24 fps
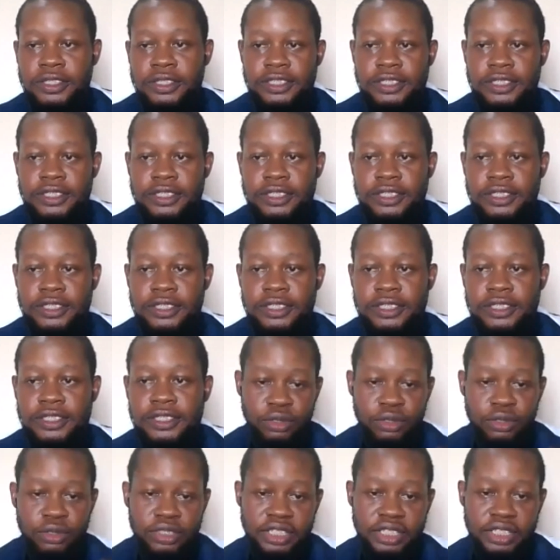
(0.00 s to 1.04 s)
To start
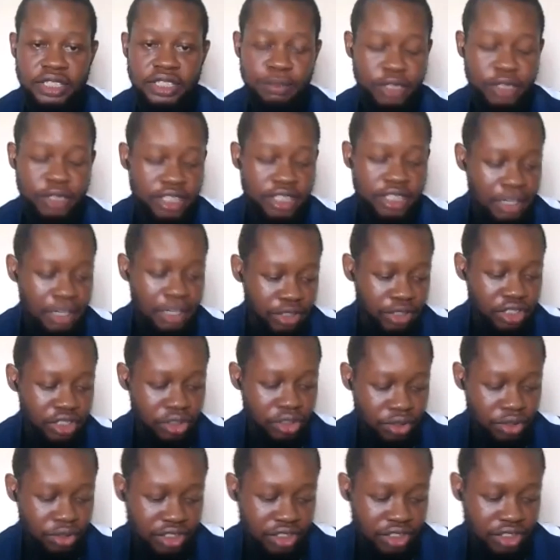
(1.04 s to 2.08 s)
building as many applications
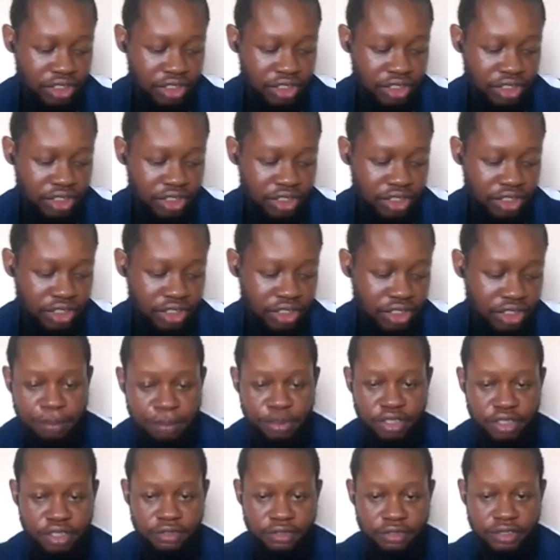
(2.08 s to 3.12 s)
as possible on
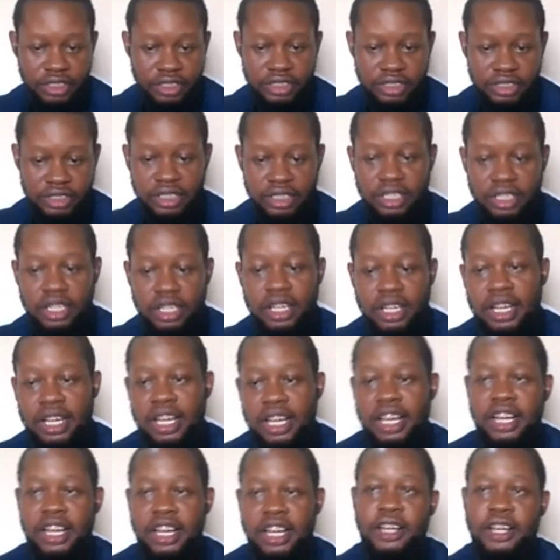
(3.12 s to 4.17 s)
IPFS,
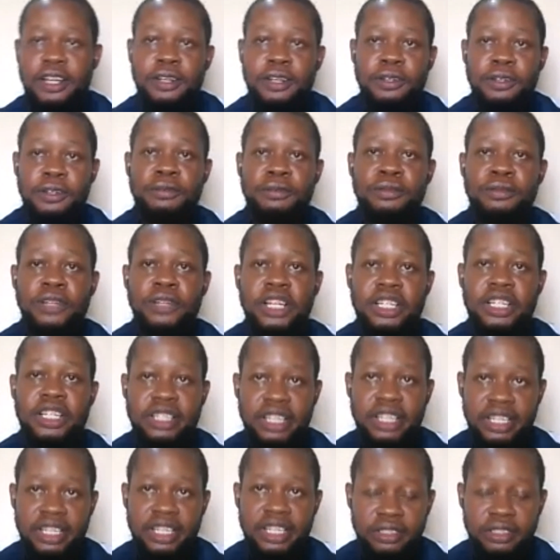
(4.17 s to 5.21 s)
and
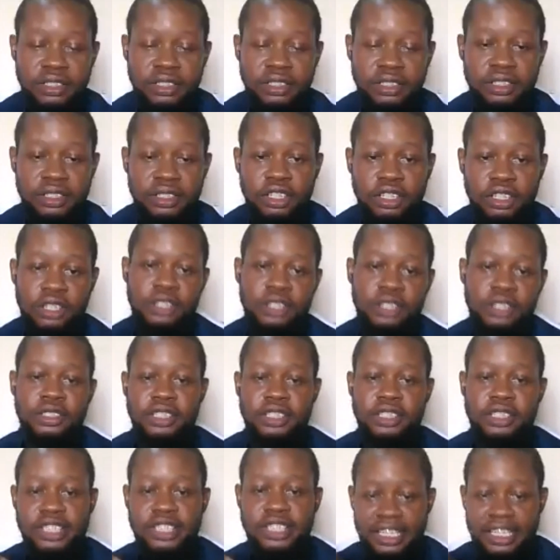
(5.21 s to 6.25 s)
then
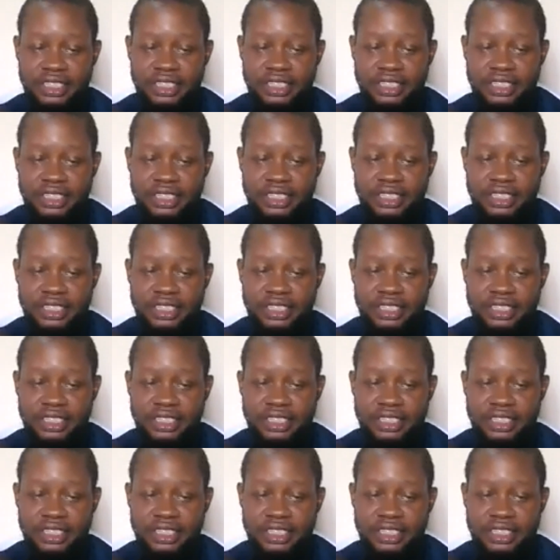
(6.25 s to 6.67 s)
getting